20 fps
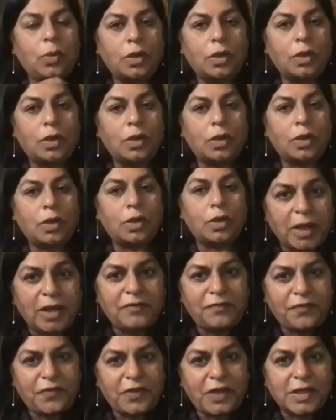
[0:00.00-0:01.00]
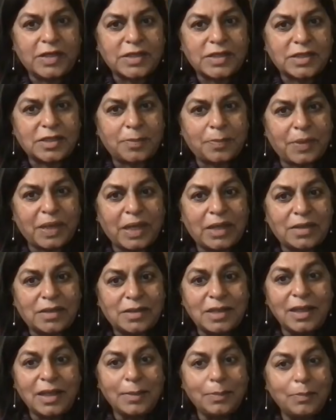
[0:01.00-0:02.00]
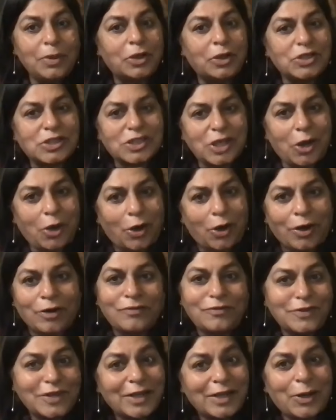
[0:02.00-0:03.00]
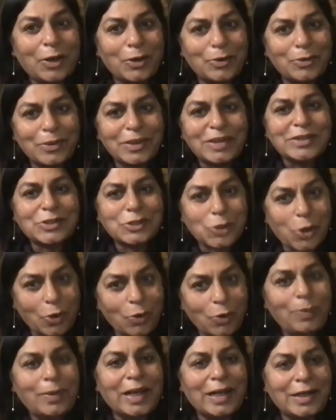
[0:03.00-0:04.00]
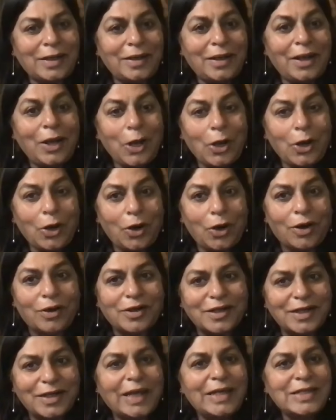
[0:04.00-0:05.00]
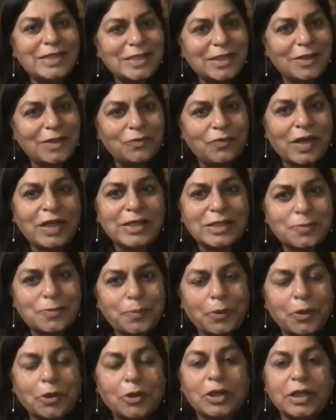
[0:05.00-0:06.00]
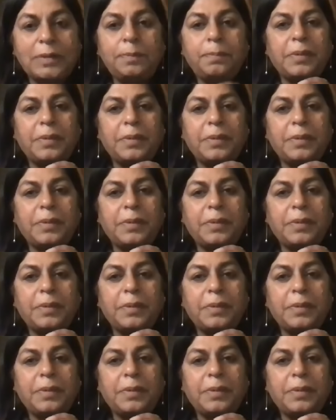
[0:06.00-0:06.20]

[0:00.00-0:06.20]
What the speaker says: want to spoil phase debate because they're always so well organized and well spoken.